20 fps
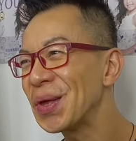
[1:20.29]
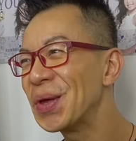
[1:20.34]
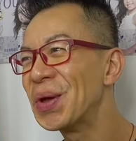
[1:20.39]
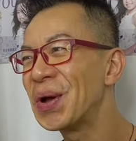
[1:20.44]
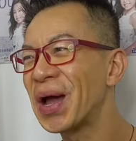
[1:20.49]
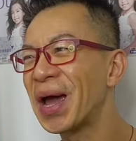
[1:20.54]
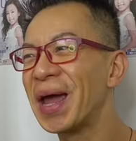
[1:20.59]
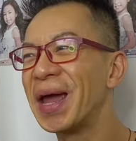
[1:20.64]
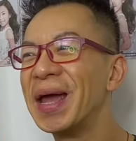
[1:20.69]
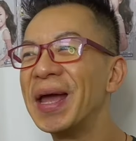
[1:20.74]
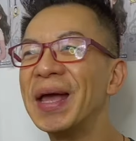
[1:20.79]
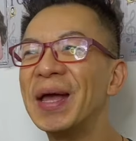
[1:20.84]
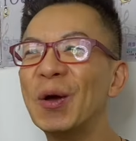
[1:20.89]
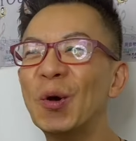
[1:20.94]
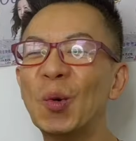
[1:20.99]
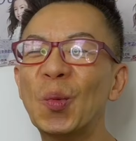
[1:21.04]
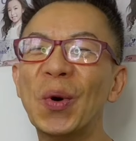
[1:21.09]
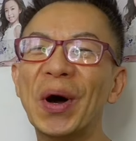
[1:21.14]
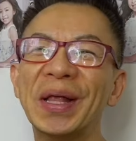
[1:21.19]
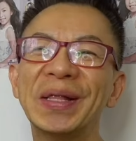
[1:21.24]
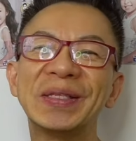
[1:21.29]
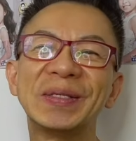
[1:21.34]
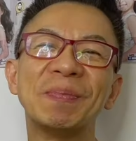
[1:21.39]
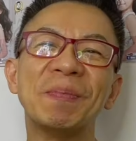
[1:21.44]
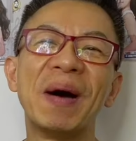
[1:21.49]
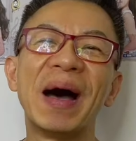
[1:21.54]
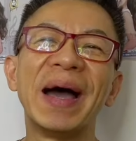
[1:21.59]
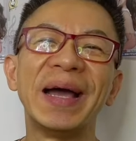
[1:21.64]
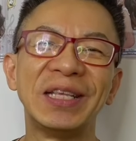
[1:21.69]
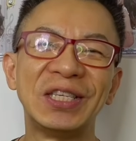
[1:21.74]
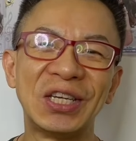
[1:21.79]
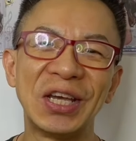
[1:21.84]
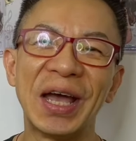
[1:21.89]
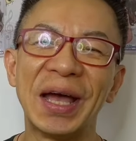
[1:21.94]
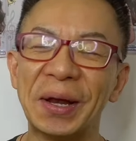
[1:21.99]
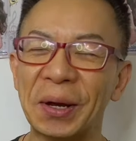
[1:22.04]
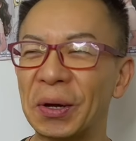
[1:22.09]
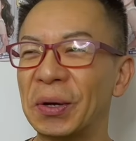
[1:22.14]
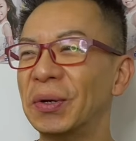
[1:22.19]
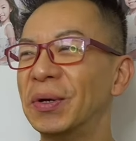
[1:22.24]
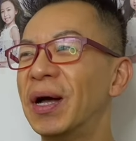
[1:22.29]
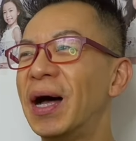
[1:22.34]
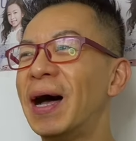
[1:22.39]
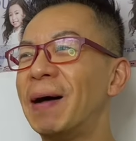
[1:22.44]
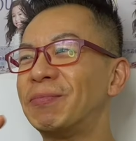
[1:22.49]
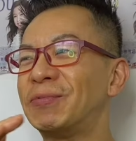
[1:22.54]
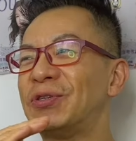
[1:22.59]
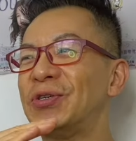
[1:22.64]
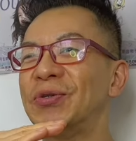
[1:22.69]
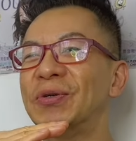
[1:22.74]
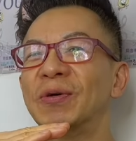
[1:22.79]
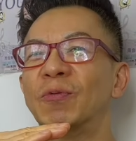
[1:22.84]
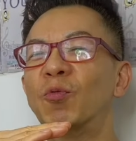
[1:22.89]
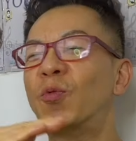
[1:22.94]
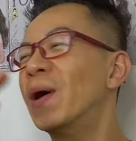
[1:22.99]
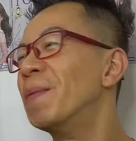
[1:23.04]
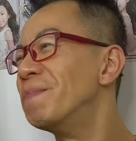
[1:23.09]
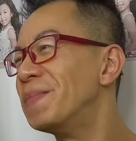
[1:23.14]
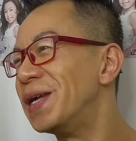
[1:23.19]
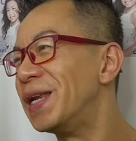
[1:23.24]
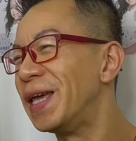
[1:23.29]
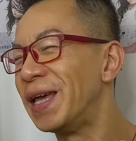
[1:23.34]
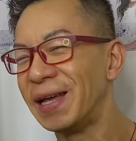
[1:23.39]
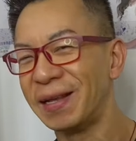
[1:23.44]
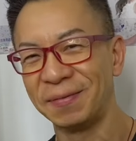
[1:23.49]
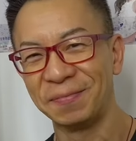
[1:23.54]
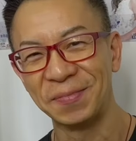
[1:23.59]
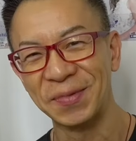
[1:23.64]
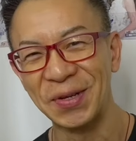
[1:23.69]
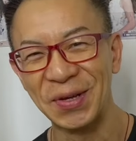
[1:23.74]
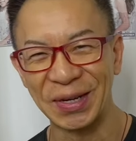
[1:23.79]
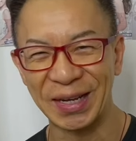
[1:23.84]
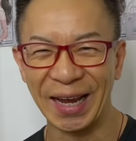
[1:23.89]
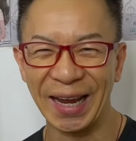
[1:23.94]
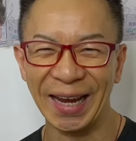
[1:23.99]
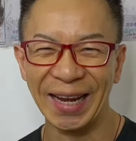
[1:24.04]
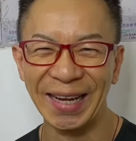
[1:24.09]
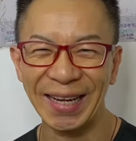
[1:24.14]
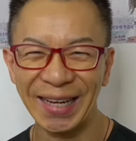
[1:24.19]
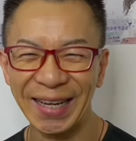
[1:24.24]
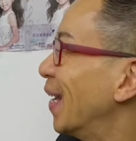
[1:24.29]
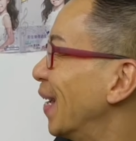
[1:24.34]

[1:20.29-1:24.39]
Okay, once my channel up to 1 million, okay?